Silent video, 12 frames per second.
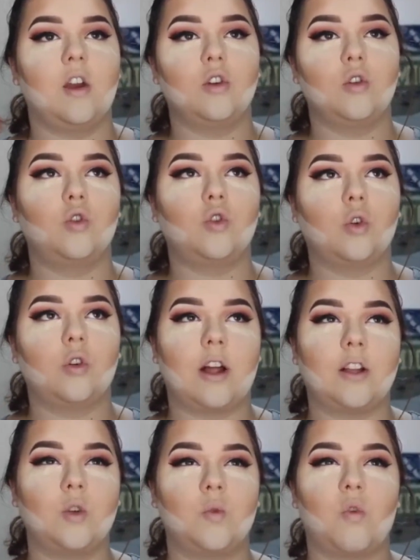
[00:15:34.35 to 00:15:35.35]
neutral,
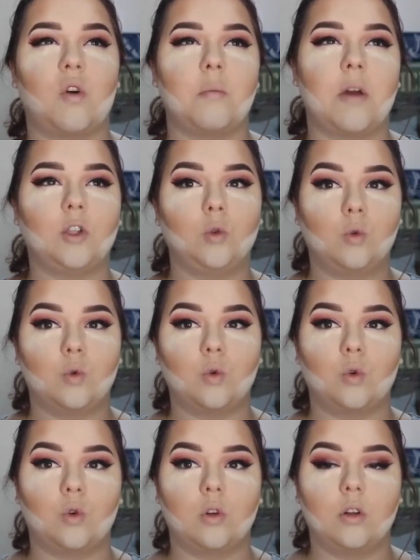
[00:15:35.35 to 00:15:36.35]
not too warm, not too
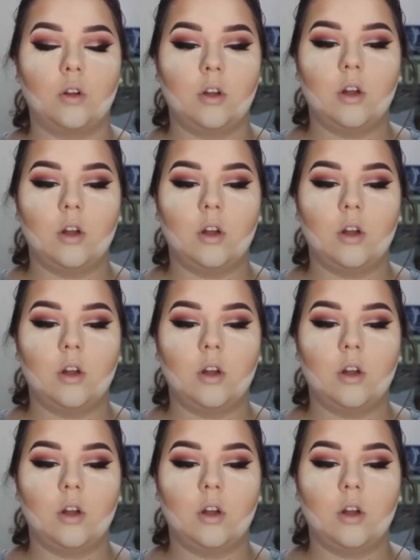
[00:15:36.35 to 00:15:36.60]
cool